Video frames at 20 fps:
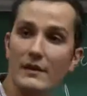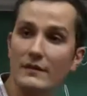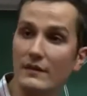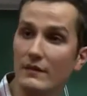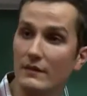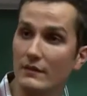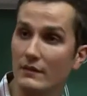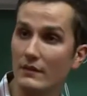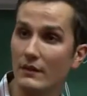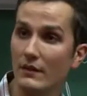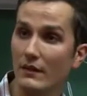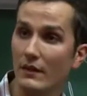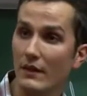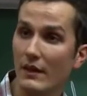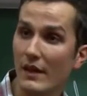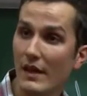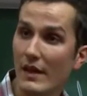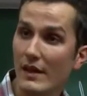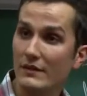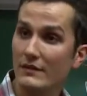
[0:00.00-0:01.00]
this.
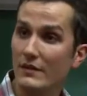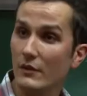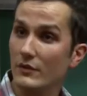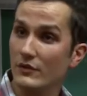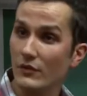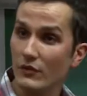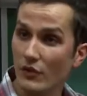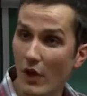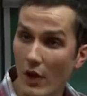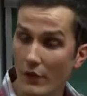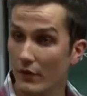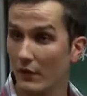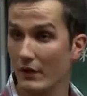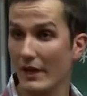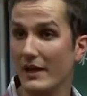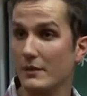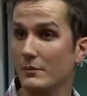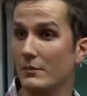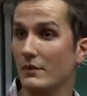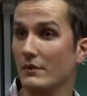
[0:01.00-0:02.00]
There is another
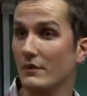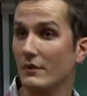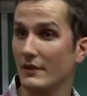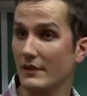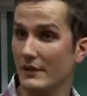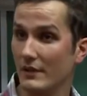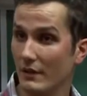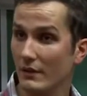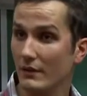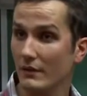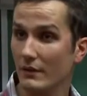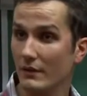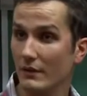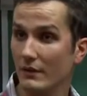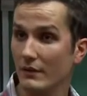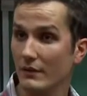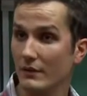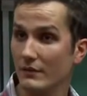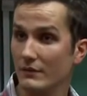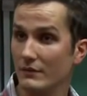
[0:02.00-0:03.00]
line bundle here
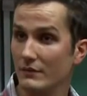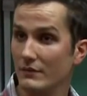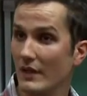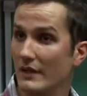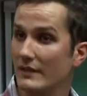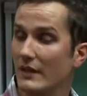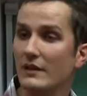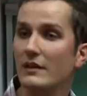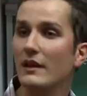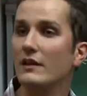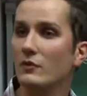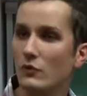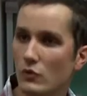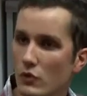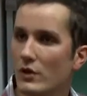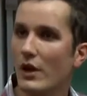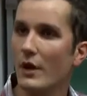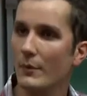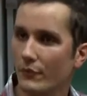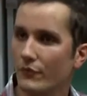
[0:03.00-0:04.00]
that I can
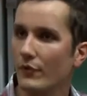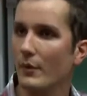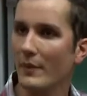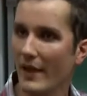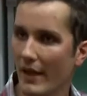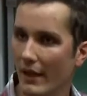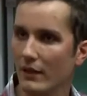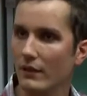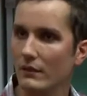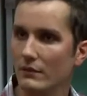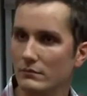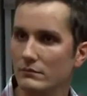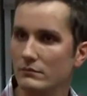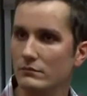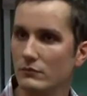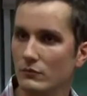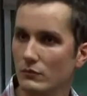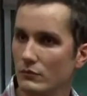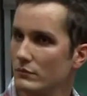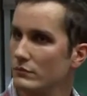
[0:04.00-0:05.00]
cook up from L
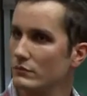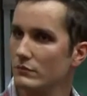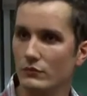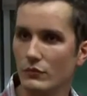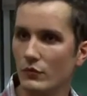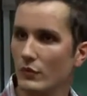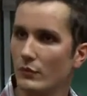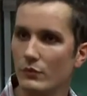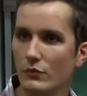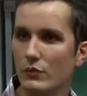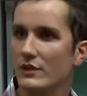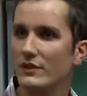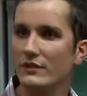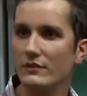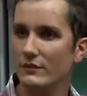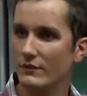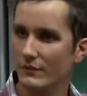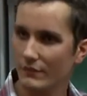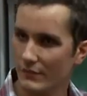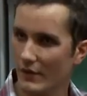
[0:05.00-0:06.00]

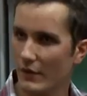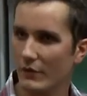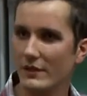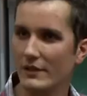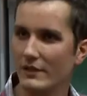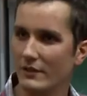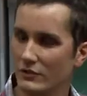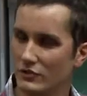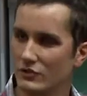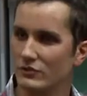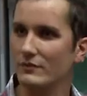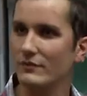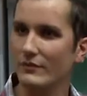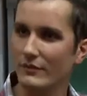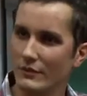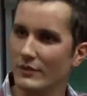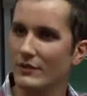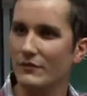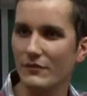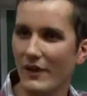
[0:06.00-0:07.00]
with very little
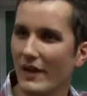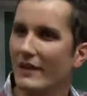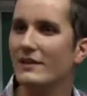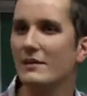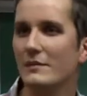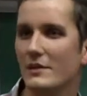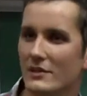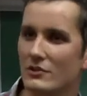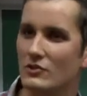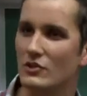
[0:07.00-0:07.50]
with finitely many